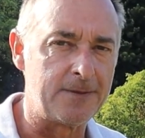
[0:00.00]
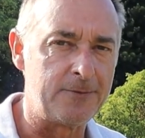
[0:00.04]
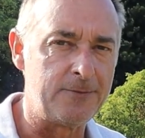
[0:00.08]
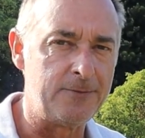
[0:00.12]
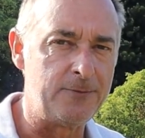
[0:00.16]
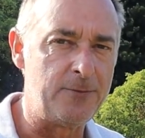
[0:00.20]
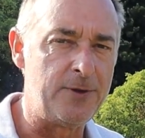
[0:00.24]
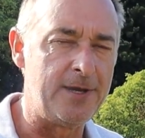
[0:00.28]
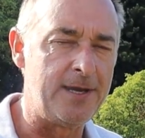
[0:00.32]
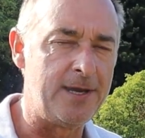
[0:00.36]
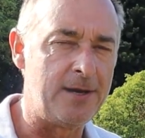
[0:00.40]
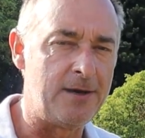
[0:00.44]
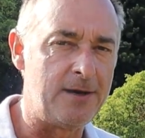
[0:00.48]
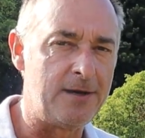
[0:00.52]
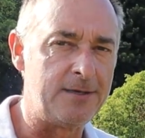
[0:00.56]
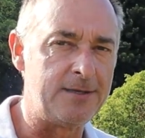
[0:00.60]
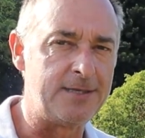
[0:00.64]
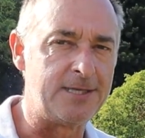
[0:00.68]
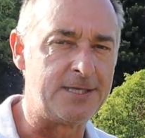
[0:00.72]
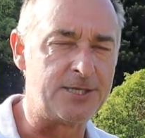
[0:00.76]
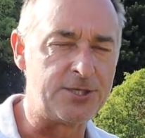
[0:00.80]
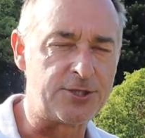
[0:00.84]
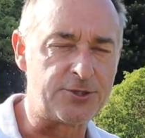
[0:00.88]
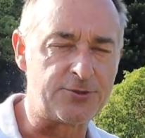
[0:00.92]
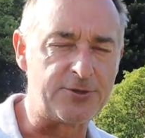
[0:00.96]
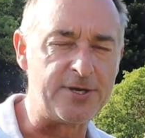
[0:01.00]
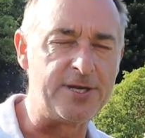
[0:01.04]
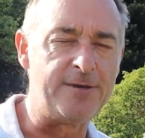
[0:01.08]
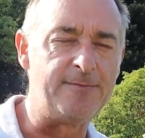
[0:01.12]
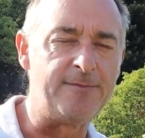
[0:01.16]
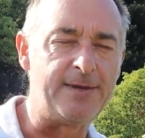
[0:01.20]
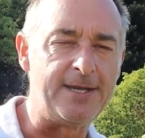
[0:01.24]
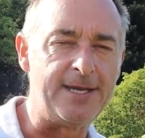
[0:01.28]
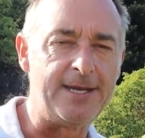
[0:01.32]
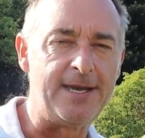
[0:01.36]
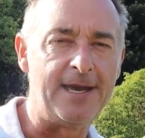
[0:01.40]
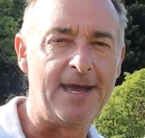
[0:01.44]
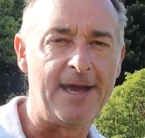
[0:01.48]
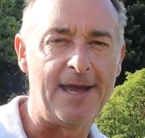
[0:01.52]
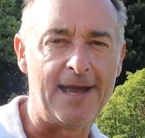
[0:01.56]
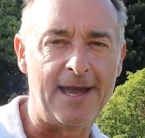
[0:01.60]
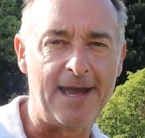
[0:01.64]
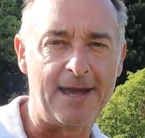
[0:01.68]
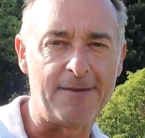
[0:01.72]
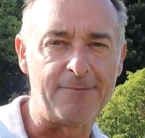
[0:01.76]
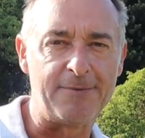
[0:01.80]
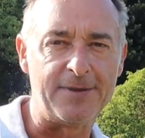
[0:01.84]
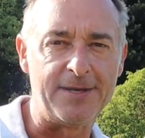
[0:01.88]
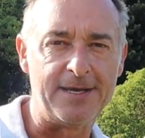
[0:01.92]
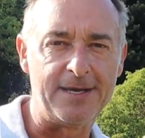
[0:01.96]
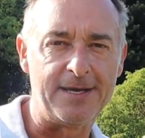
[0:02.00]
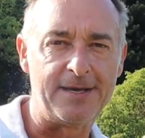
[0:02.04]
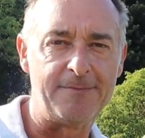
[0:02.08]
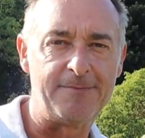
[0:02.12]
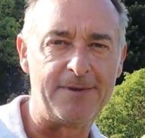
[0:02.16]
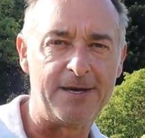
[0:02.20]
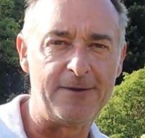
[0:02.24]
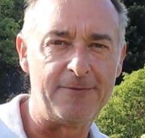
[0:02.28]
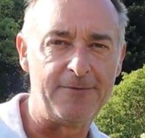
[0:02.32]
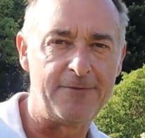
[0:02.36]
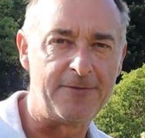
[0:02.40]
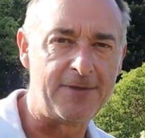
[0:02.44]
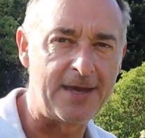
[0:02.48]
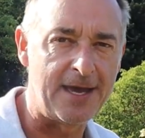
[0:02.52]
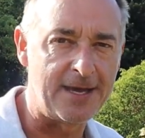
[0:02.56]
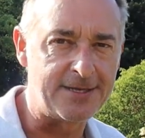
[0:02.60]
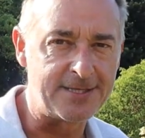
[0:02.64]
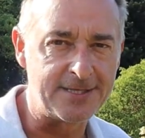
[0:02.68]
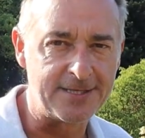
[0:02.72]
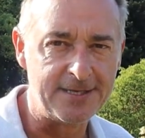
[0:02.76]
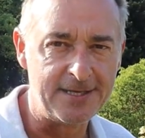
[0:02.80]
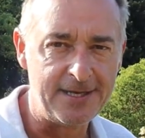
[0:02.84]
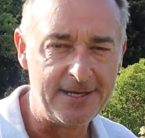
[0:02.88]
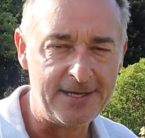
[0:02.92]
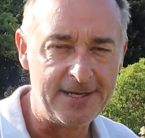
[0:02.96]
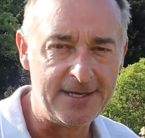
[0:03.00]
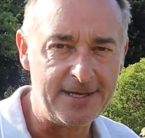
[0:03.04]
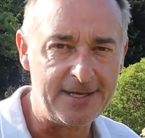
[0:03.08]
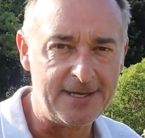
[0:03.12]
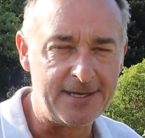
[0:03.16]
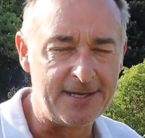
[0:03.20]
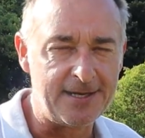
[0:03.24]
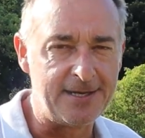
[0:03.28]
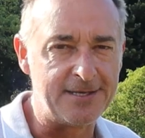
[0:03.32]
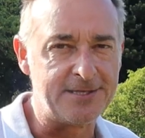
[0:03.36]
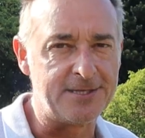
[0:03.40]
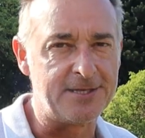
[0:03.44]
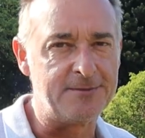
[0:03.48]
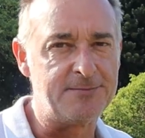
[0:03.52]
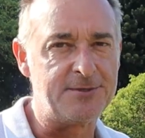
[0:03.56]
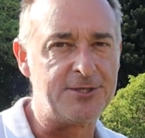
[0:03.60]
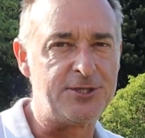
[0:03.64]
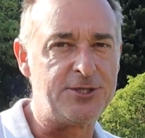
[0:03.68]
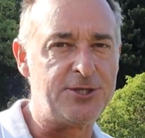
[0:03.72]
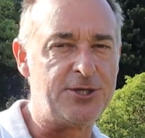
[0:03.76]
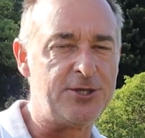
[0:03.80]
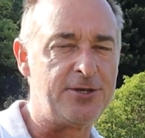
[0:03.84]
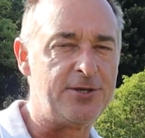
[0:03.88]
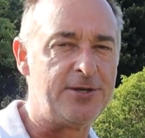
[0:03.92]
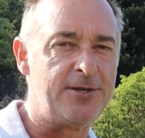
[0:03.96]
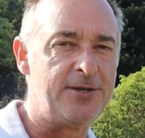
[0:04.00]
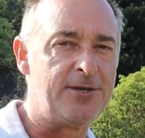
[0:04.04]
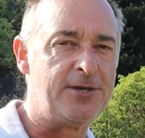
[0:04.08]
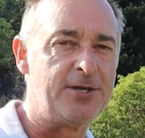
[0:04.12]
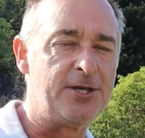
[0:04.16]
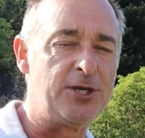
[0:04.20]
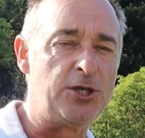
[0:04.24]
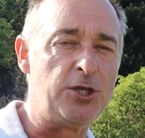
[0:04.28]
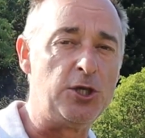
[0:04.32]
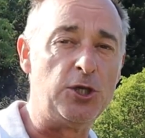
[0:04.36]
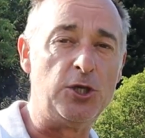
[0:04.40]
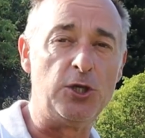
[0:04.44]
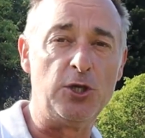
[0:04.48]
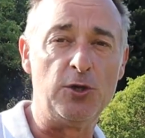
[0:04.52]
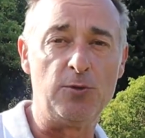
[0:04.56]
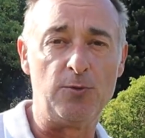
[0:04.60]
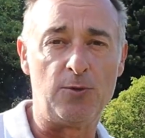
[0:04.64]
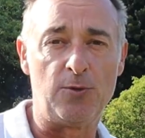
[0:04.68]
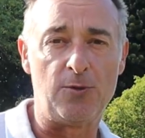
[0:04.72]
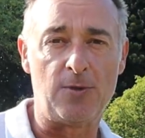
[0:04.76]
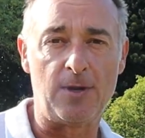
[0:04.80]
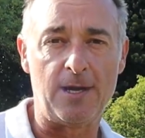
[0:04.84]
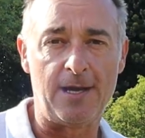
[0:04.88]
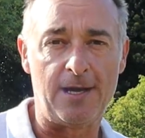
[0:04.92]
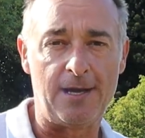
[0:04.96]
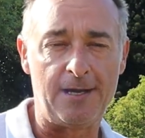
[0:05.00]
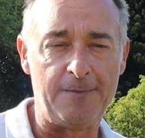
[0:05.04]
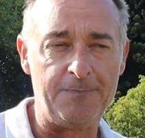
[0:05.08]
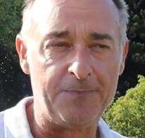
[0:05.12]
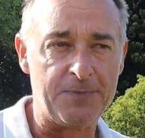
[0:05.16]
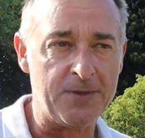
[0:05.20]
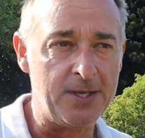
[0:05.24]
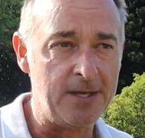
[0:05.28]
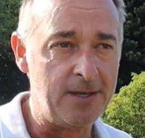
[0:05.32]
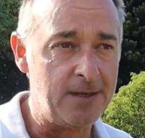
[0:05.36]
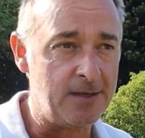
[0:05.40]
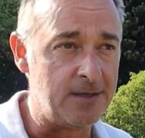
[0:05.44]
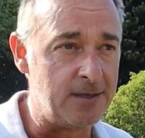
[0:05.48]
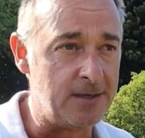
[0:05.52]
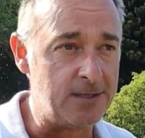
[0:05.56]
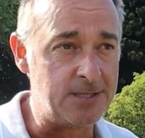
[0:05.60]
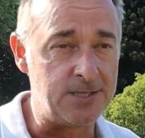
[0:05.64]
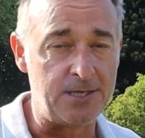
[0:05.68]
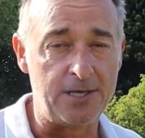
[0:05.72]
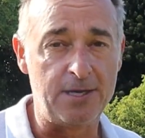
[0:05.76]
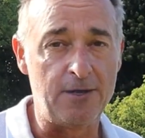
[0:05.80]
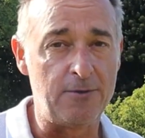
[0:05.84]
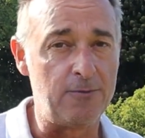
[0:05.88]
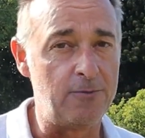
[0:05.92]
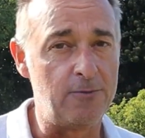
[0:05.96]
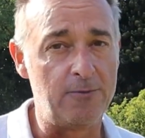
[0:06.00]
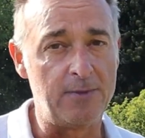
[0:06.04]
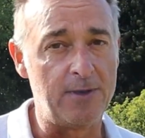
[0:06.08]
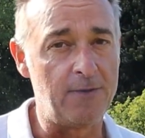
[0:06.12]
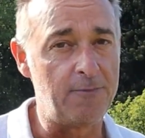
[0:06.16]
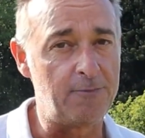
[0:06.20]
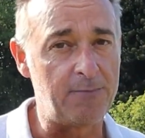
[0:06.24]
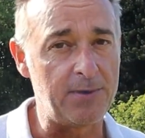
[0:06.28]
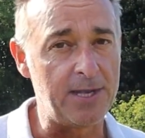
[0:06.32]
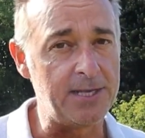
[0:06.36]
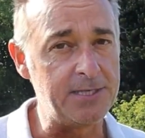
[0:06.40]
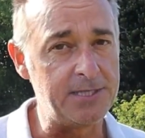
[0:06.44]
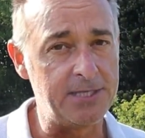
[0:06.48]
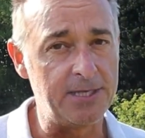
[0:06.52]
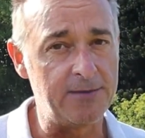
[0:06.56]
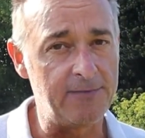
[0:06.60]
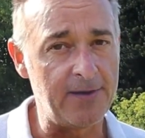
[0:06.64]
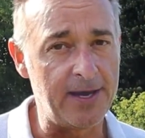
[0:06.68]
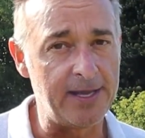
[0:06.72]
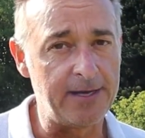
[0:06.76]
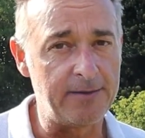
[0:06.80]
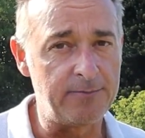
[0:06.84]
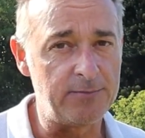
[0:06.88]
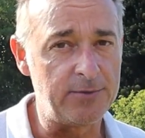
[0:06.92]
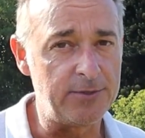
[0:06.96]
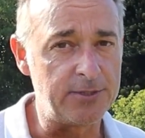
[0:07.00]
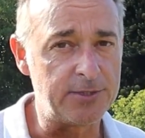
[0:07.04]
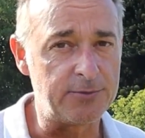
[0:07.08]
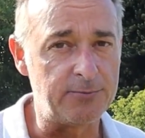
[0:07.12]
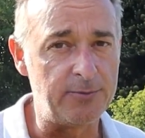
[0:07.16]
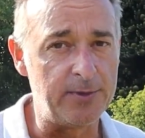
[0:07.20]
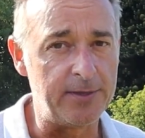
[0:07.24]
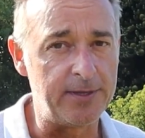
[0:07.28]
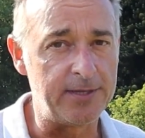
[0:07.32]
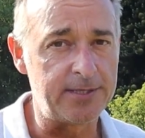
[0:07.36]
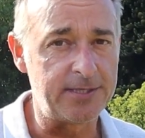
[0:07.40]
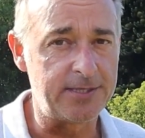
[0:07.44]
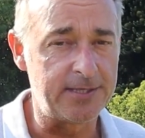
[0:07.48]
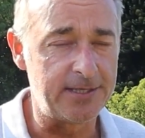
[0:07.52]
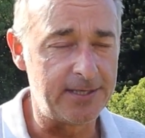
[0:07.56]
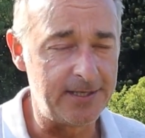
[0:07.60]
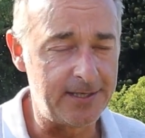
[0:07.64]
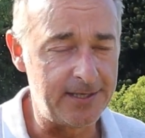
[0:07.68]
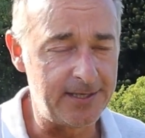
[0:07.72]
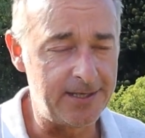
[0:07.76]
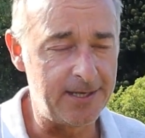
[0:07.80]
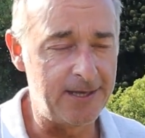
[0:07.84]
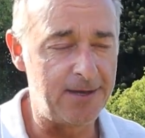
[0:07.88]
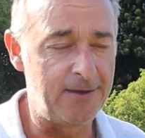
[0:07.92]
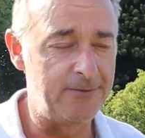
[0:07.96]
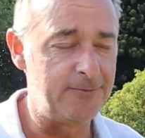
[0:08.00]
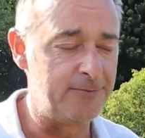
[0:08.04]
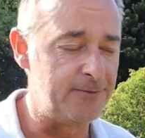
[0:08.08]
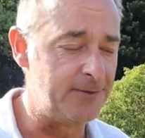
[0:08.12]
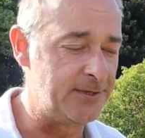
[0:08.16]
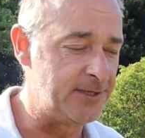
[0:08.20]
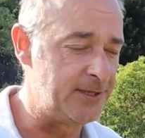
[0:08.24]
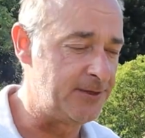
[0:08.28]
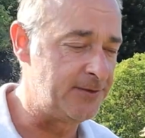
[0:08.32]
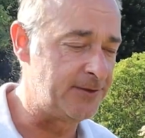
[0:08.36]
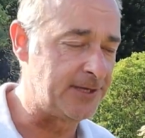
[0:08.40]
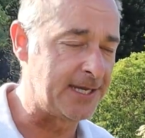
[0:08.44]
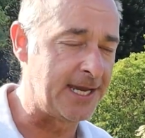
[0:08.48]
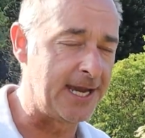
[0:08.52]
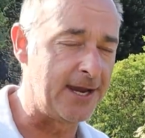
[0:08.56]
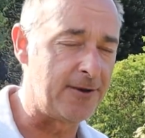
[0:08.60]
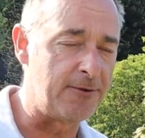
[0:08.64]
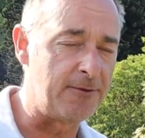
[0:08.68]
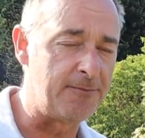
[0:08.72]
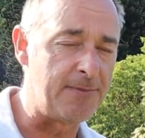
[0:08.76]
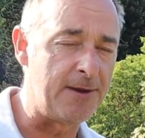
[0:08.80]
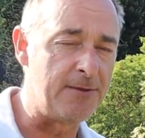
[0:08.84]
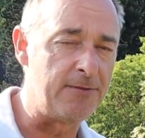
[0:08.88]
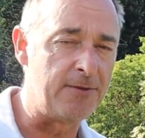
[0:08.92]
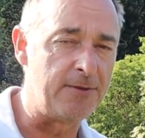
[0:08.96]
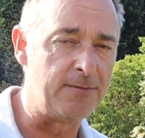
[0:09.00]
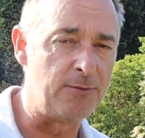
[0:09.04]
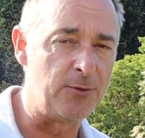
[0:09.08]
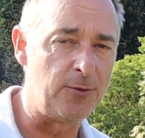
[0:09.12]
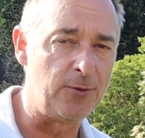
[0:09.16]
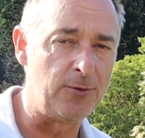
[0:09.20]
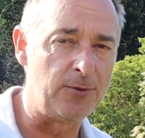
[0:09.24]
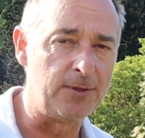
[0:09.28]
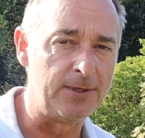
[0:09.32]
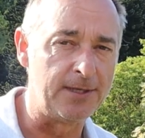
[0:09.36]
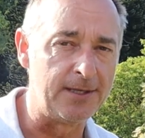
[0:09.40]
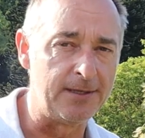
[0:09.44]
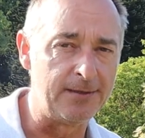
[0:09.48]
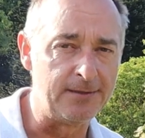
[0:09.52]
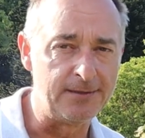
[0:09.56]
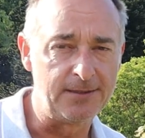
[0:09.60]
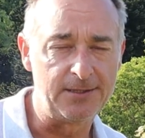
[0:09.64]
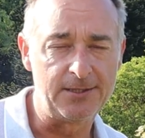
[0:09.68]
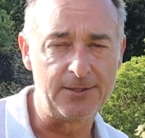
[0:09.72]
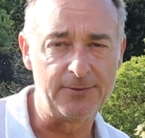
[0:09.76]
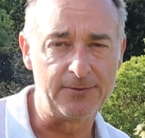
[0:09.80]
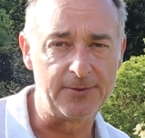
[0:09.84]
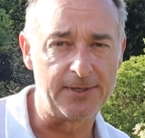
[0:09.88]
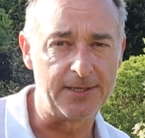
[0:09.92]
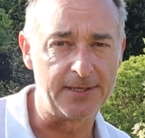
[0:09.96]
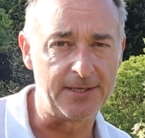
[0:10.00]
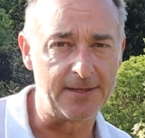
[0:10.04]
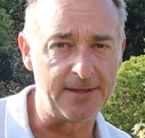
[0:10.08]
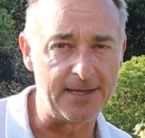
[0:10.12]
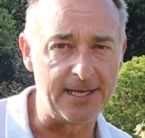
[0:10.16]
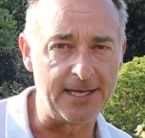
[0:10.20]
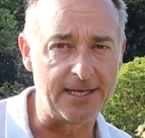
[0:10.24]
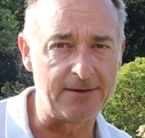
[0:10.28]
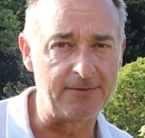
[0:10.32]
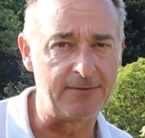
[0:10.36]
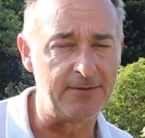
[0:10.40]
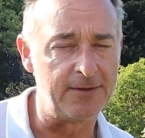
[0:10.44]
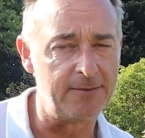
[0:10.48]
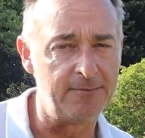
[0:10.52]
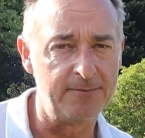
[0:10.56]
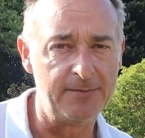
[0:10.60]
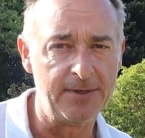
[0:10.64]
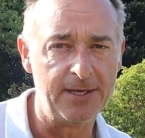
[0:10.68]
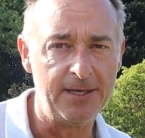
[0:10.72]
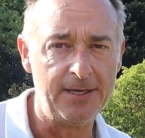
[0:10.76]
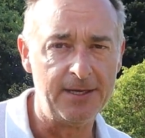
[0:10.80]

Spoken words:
we are extremely happy about that, as I'm sure you all are. As you know, we have plenty of animals with us, and we do care about them all and don't like to think of them